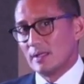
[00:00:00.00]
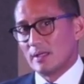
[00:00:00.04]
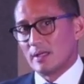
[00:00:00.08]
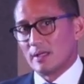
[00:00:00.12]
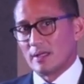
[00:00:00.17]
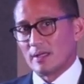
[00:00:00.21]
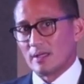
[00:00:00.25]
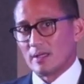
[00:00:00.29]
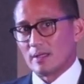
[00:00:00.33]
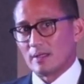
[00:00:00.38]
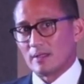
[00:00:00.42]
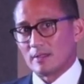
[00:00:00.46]

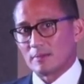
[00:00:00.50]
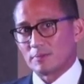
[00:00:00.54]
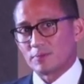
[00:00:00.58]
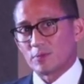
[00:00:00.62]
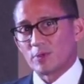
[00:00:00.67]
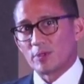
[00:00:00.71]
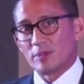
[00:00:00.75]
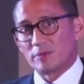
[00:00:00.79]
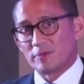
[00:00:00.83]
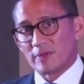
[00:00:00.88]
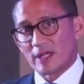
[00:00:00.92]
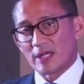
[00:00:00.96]
uh, for
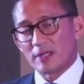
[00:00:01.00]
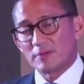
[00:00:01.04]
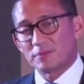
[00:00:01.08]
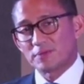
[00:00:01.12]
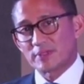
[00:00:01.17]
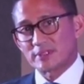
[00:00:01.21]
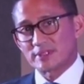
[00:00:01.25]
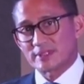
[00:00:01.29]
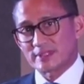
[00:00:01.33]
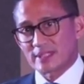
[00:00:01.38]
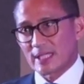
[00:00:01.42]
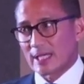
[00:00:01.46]
the very
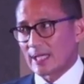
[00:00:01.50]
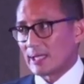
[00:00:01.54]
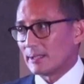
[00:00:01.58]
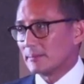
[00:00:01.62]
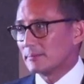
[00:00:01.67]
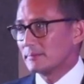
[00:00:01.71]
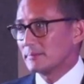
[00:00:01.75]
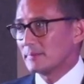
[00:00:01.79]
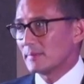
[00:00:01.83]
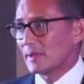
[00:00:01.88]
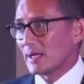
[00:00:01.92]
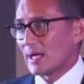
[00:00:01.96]
first
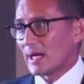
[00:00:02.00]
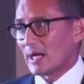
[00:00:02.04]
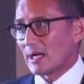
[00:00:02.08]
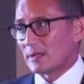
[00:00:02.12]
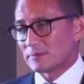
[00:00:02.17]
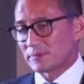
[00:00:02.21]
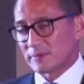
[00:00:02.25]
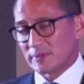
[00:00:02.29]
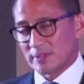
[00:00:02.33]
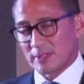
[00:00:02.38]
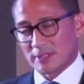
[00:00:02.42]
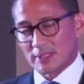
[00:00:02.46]
time
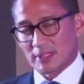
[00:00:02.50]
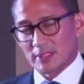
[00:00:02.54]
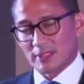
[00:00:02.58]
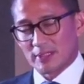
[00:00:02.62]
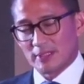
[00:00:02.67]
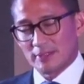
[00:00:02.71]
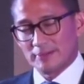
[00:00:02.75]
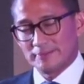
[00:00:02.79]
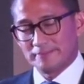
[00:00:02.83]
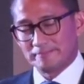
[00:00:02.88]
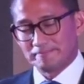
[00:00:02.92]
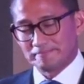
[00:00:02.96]

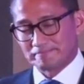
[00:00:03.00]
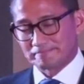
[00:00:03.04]
after